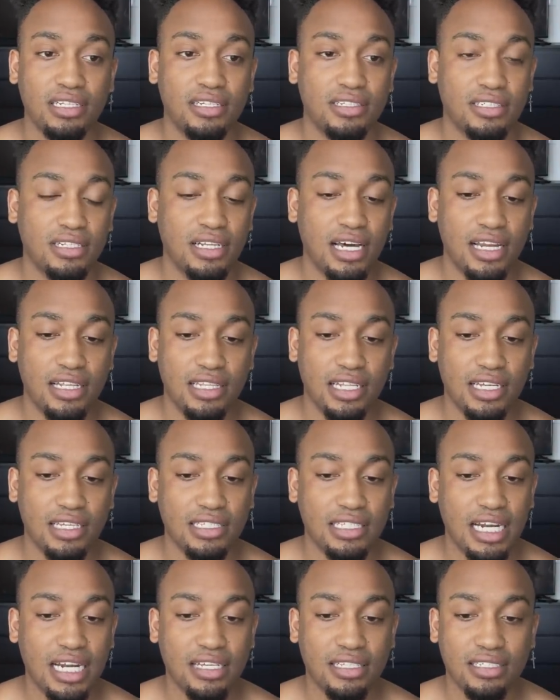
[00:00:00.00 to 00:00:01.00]
There's a lot of
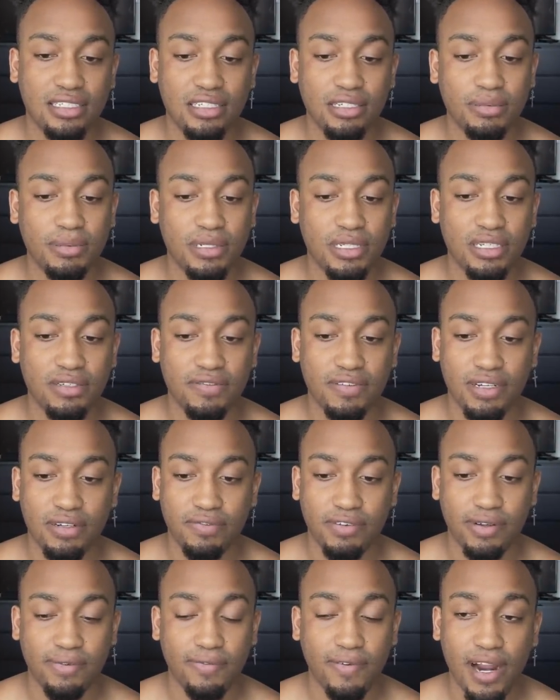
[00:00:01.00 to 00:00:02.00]
things that I still believe could
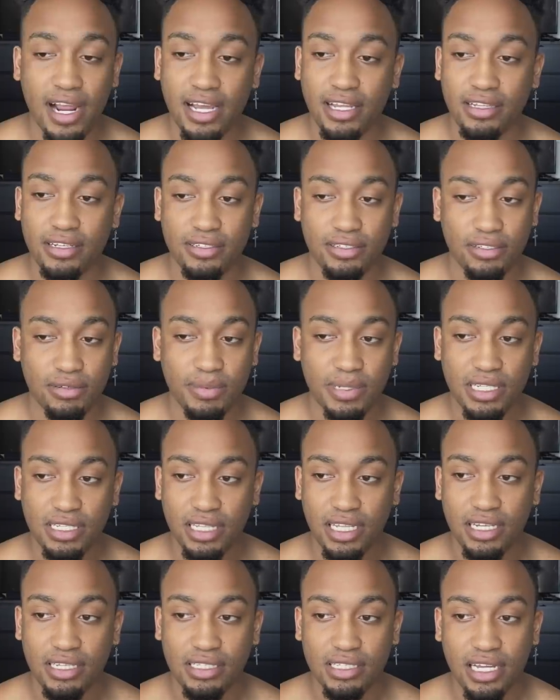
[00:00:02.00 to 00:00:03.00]
have went right. There's so many
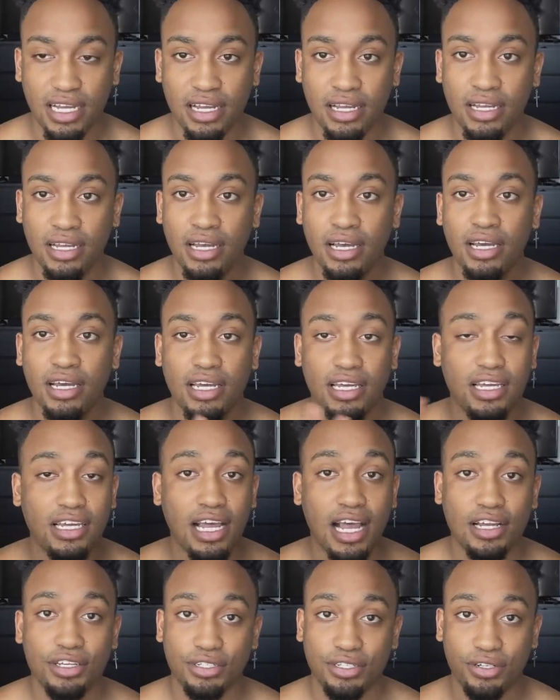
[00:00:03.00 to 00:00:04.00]
things that he
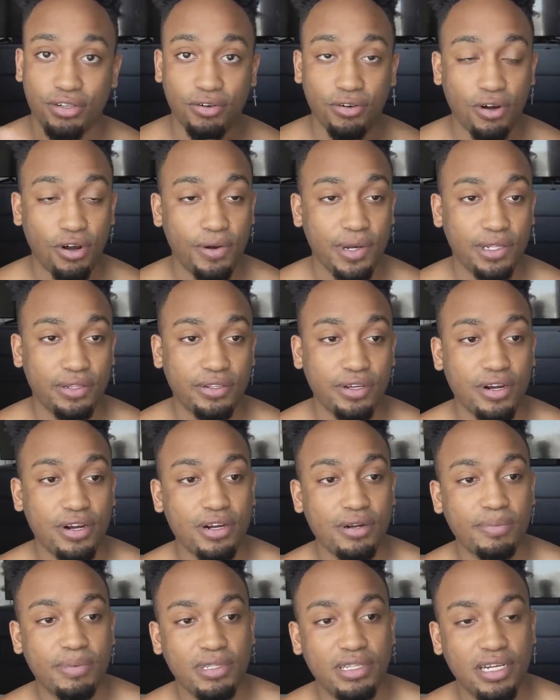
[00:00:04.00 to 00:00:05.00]
has to grow and
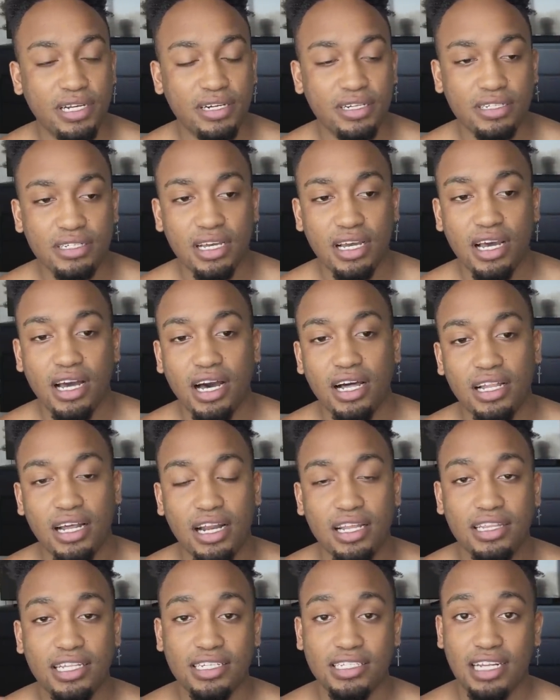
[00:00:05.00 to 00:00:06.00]
learn, but there's a
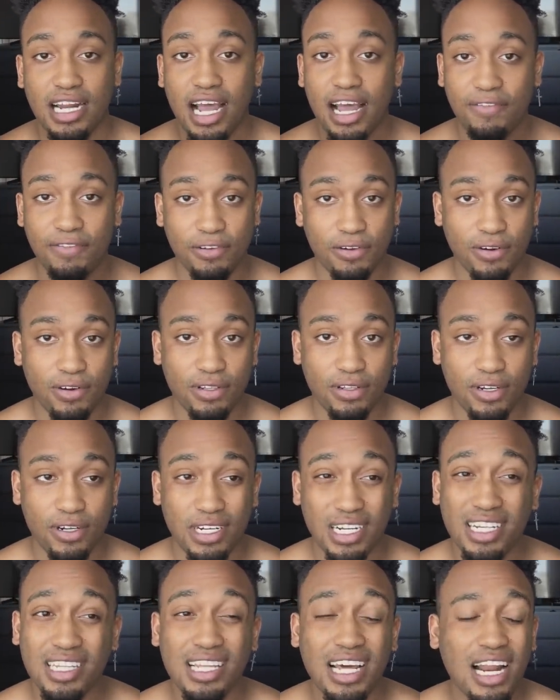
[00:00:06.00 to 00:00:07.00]
lot of things that I have to grow and
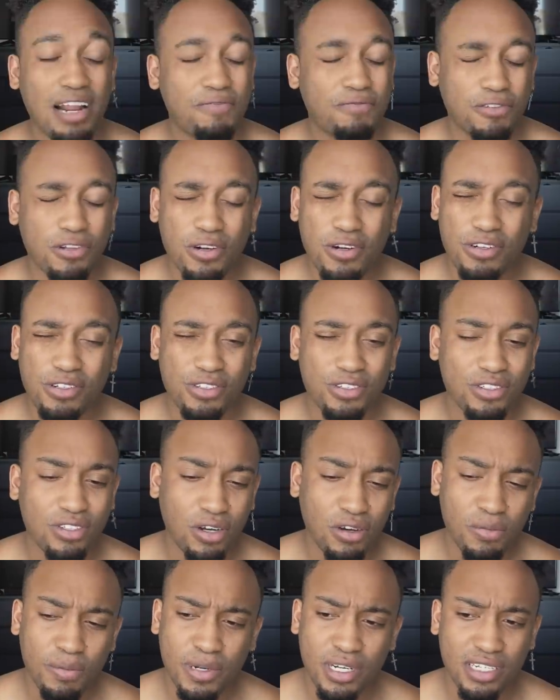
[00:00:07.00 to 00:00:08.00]
learn, and that I've learned
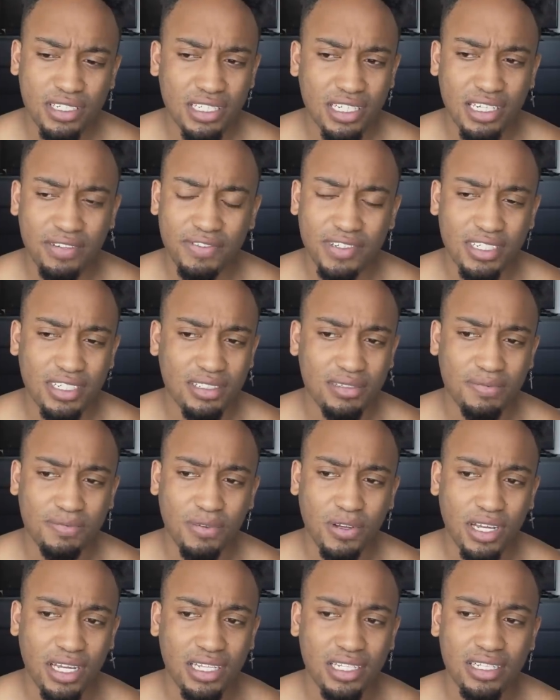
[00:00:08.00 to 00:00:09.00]
so much even just
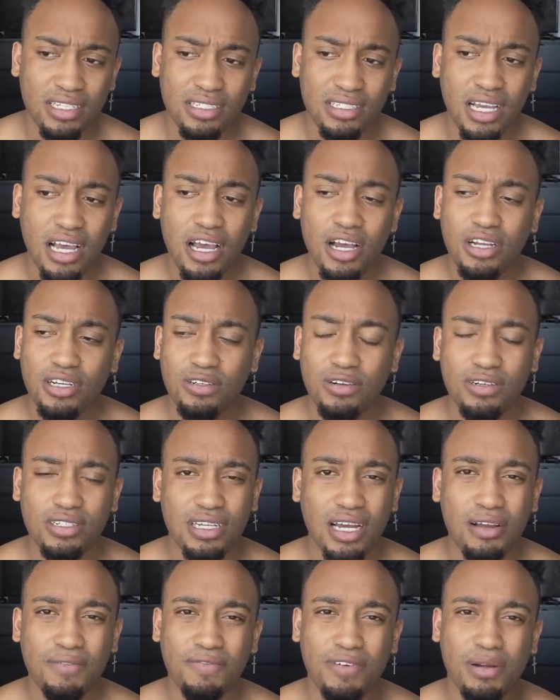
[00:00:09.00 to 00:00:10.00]
in this short
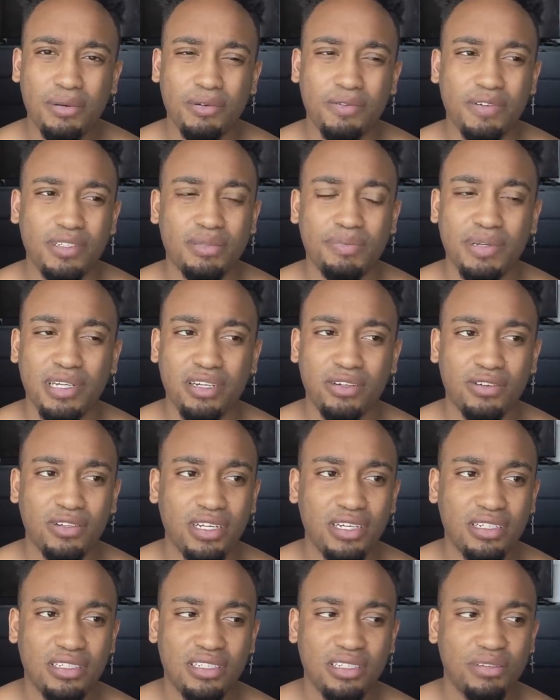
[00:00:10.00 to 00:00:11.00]
time frame of us being in a
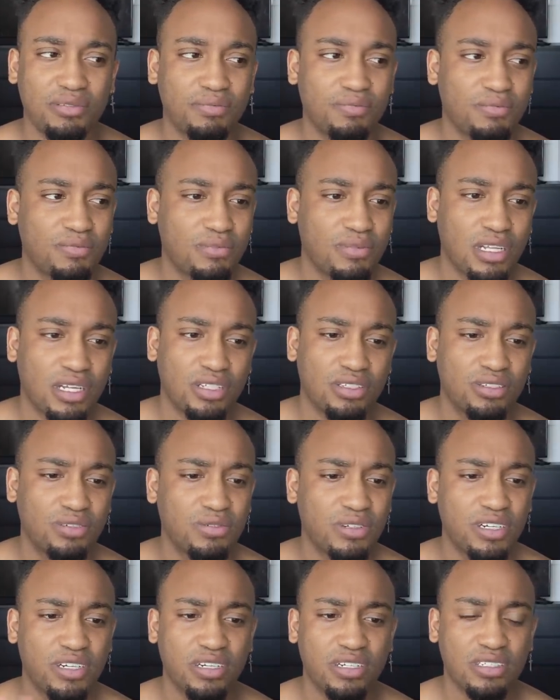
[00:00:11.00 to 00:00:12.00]
relationship, like
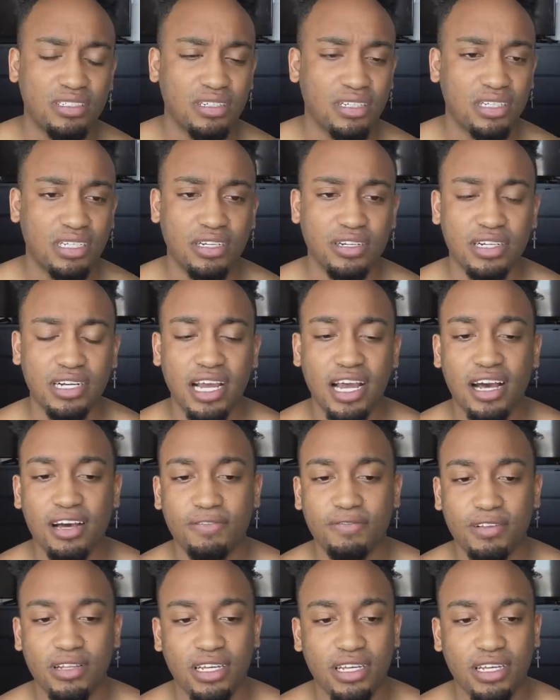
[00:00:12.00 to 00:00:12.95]
2 years, a year and a half.